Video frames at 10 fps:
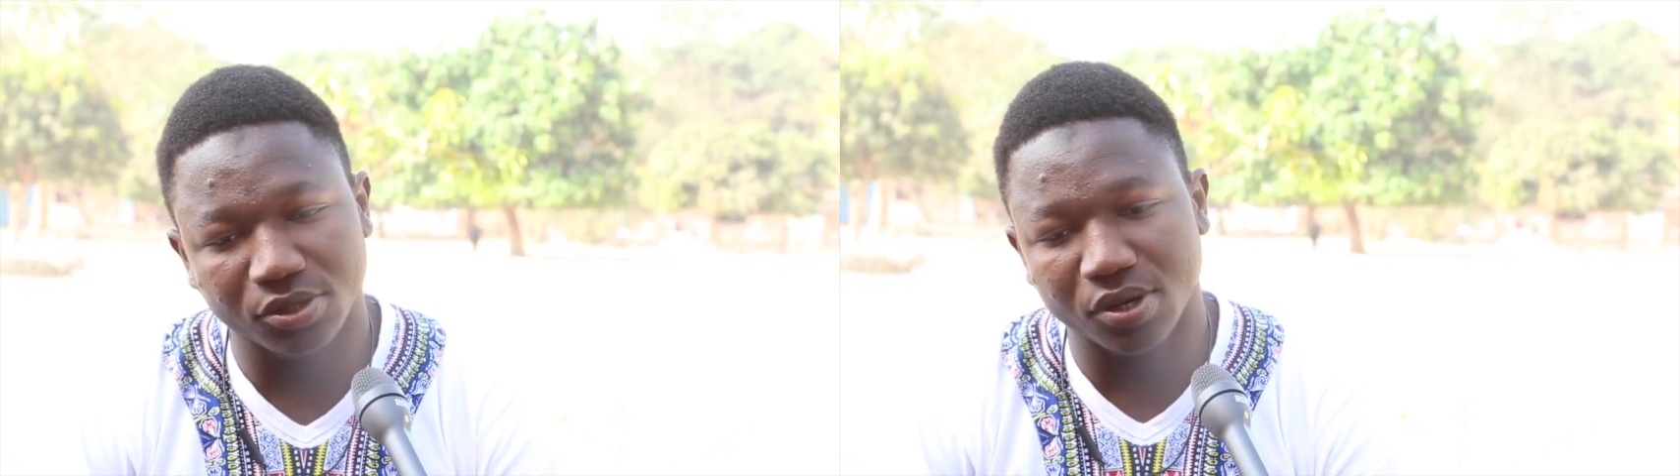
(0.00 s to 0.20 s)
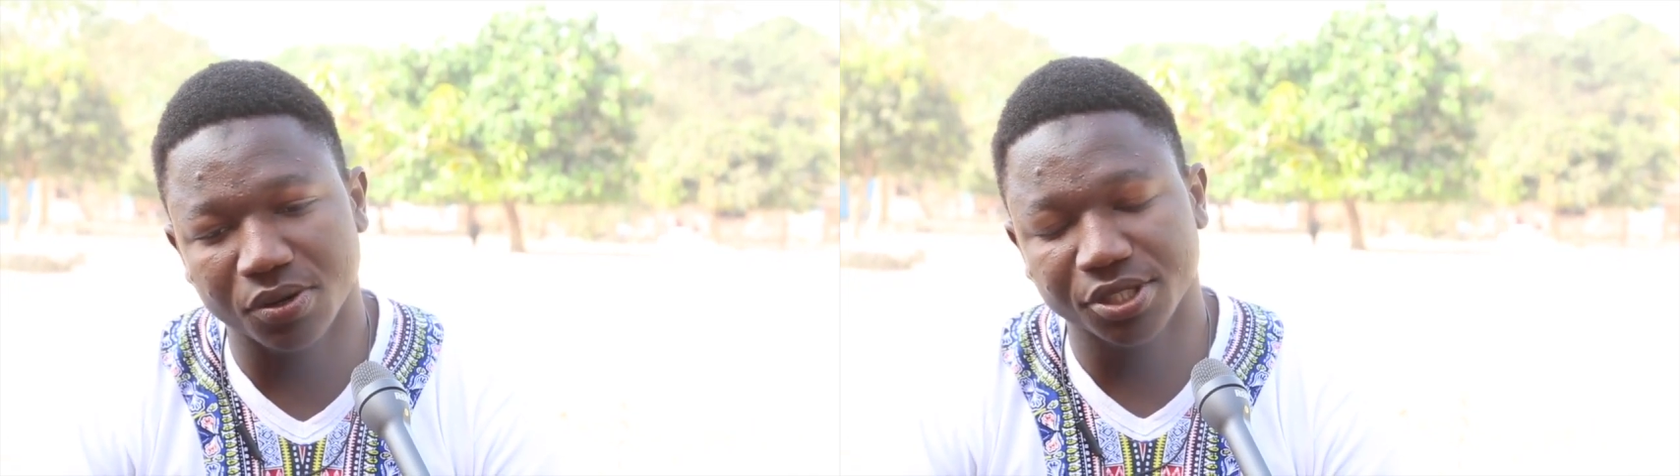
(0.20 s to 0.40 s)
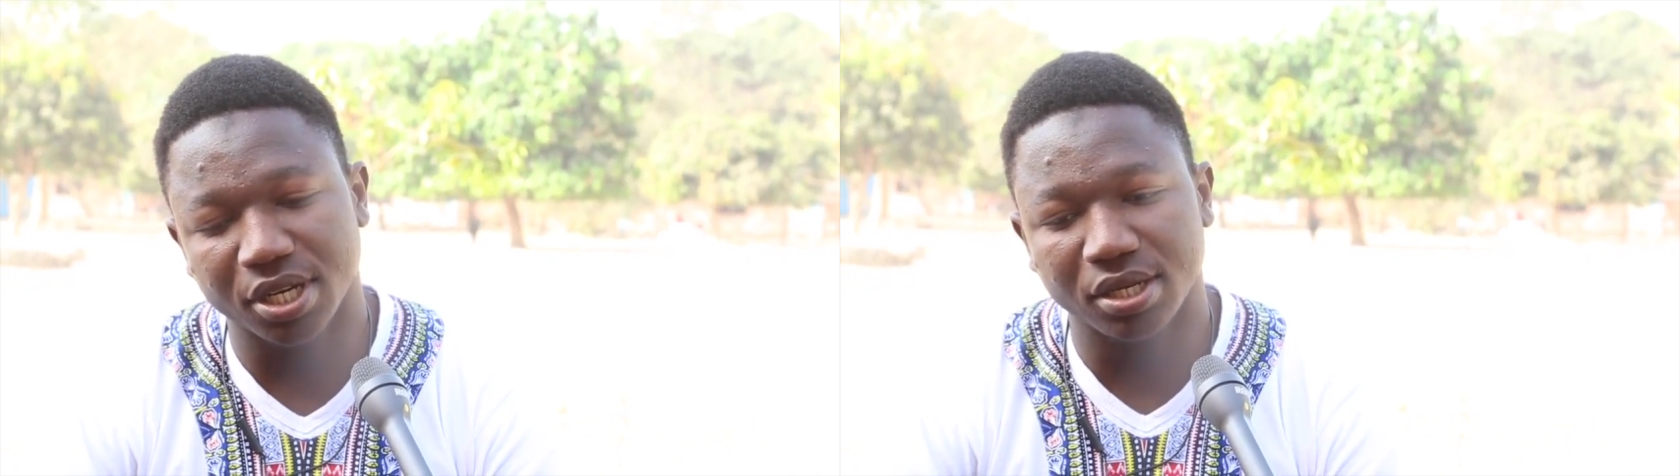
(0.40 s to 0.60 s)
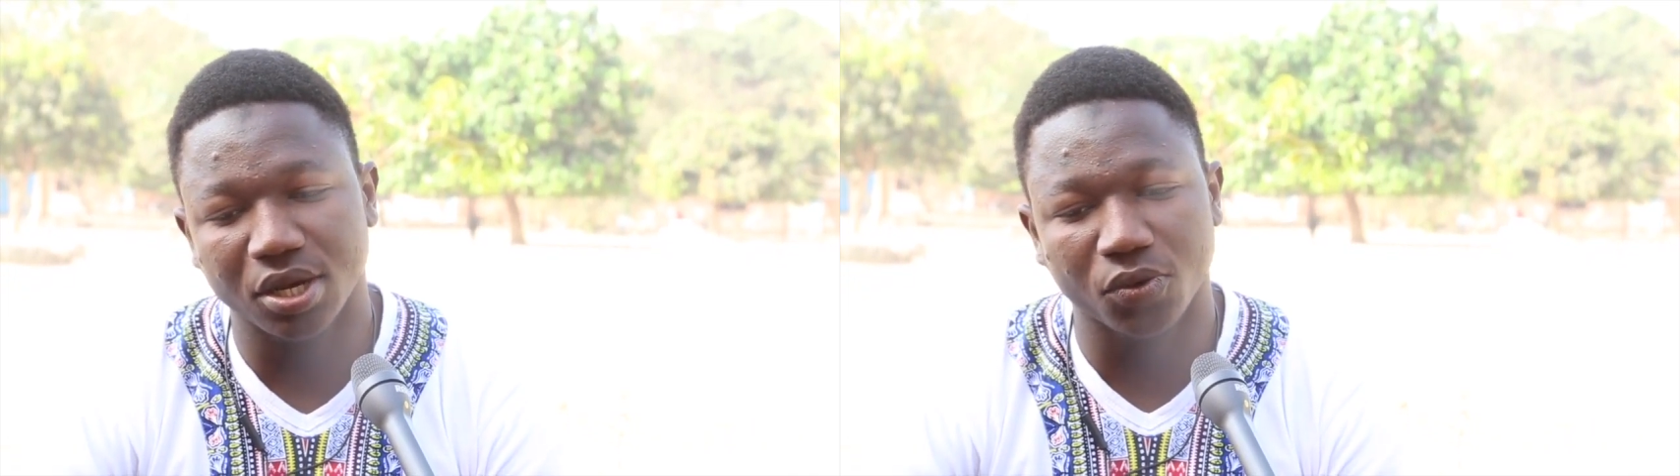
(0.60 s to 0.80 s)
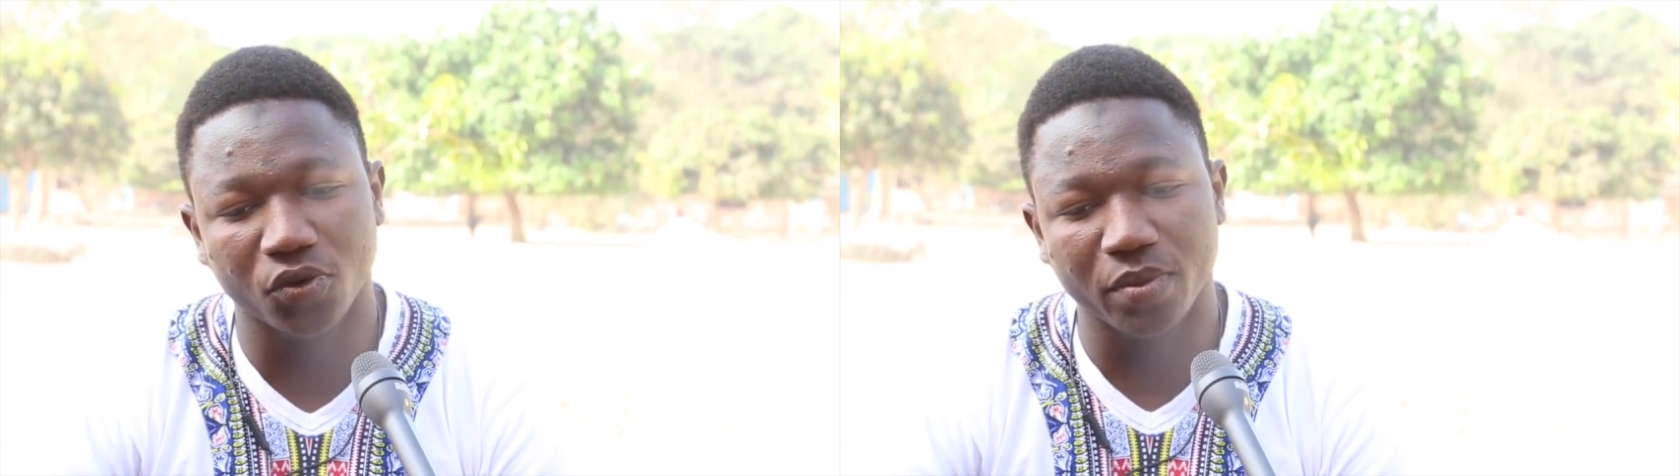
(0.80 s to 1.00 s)
young child,
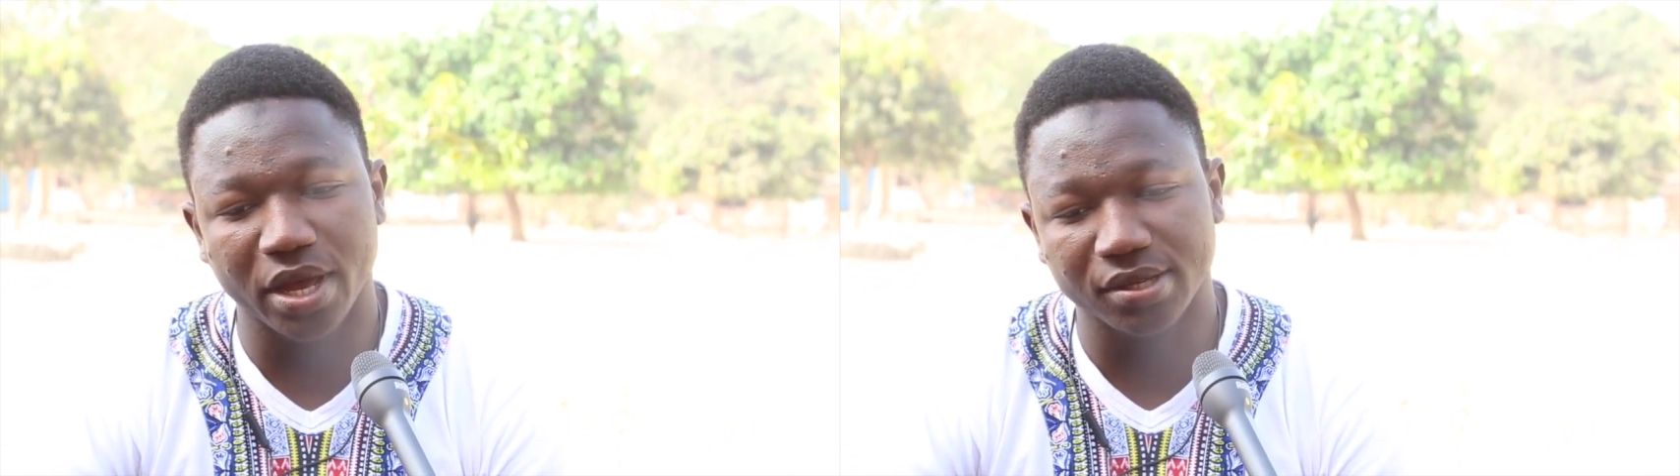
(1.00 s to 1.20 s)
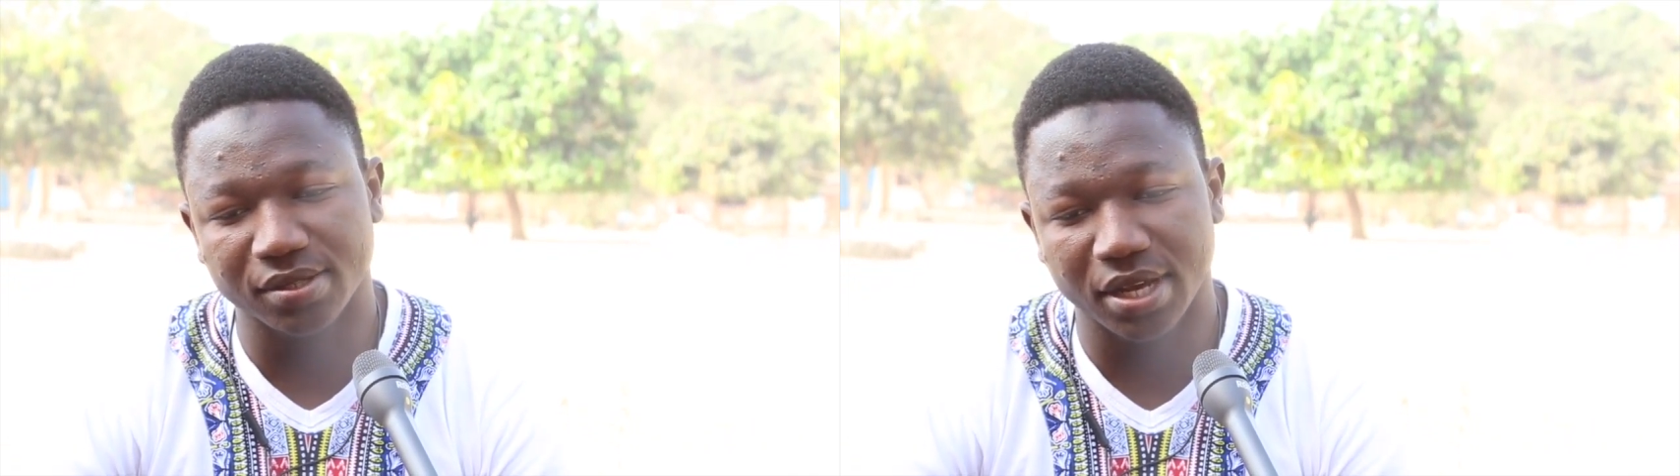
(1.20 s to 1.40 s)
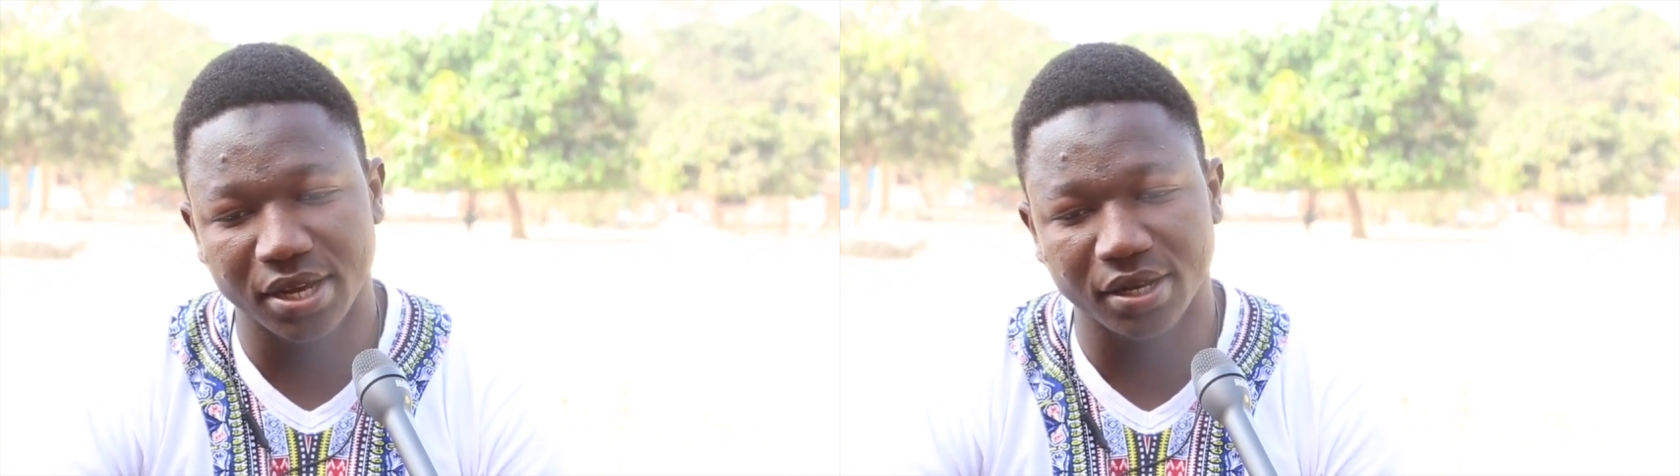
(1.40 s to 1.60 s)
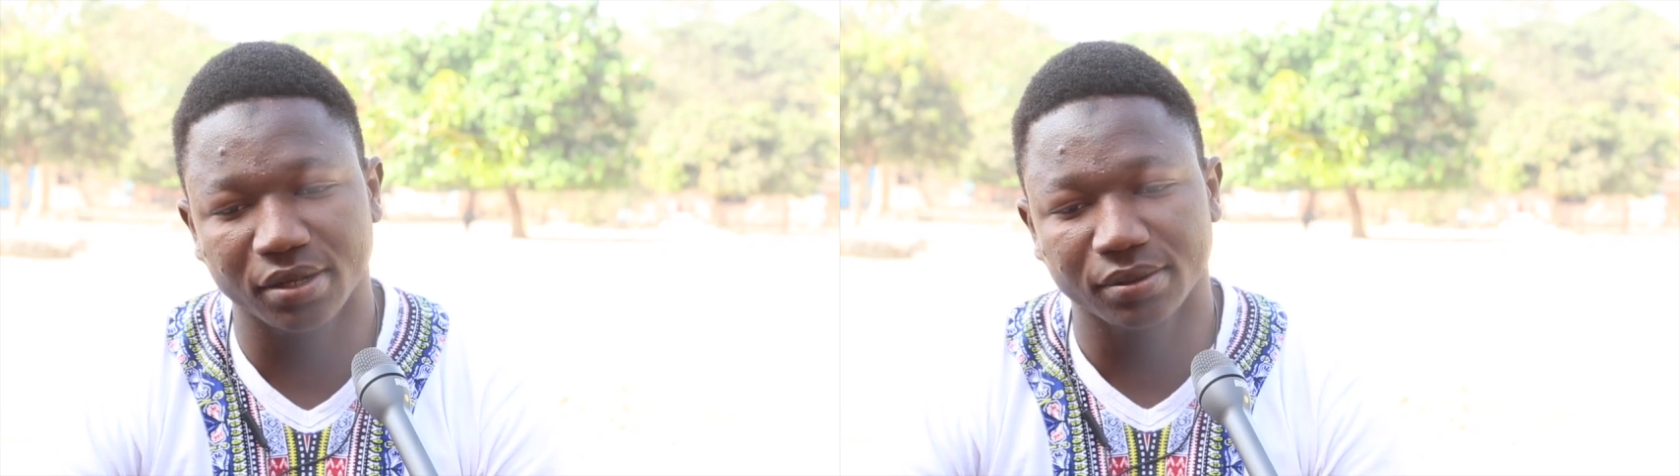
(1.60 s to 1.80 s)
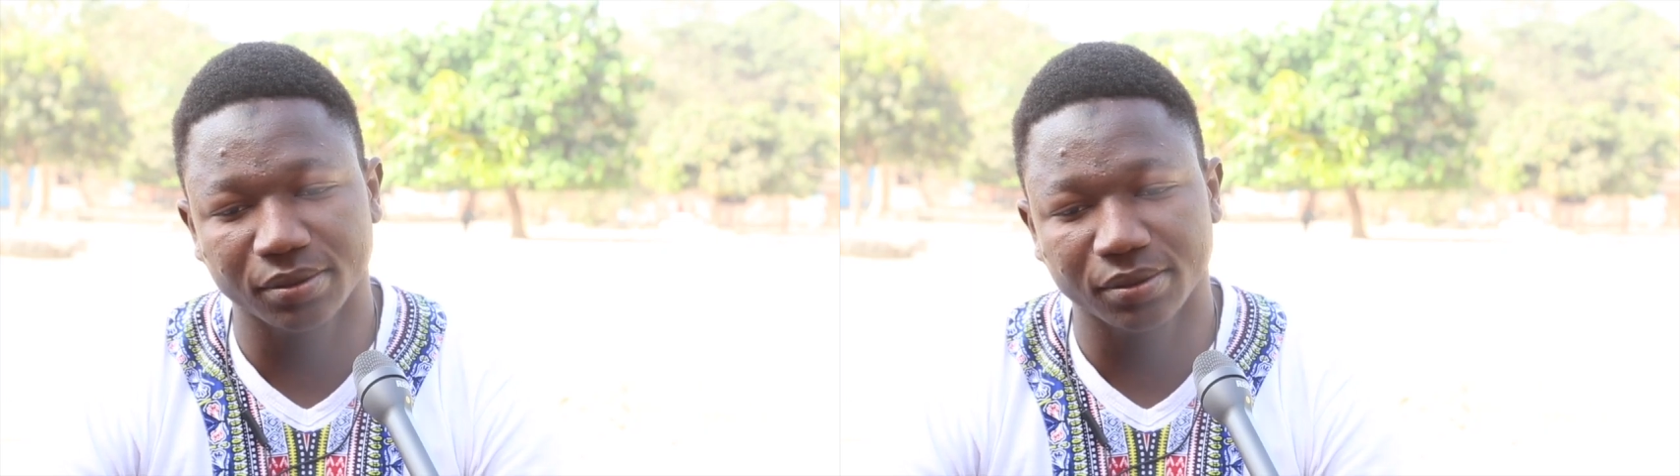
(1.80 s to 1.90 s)
I grew by his side,